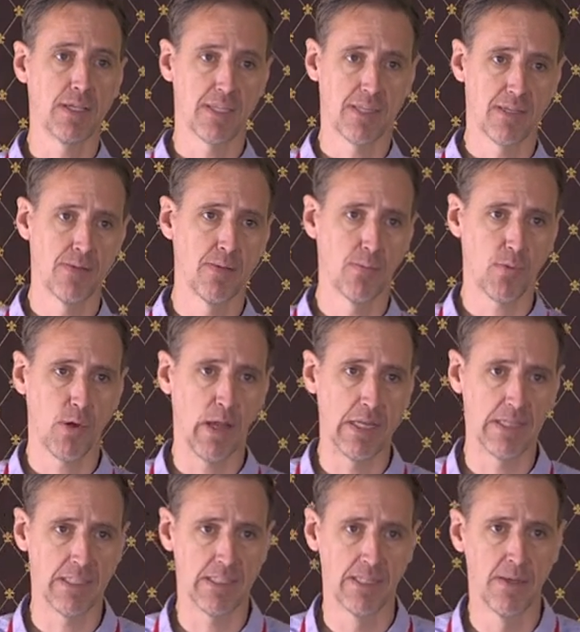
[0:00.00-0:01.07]
gets
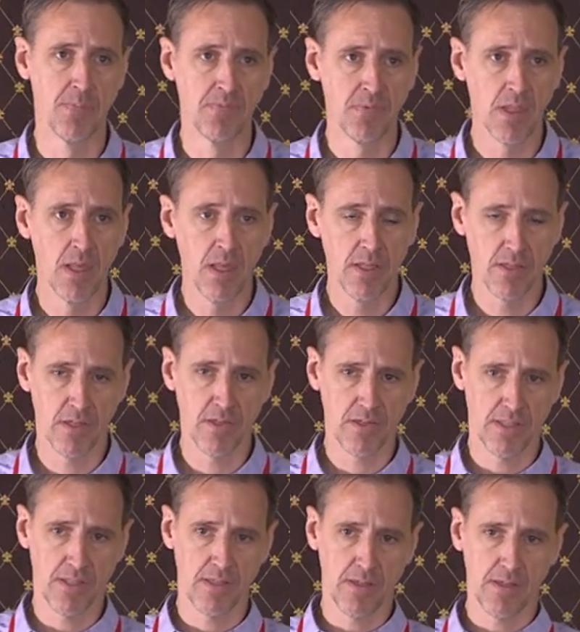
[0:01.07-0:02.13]
priced. So
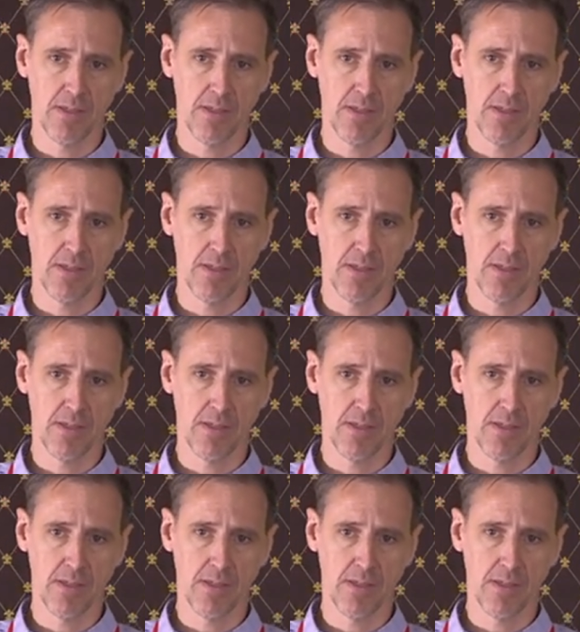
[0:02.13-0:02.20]
there's,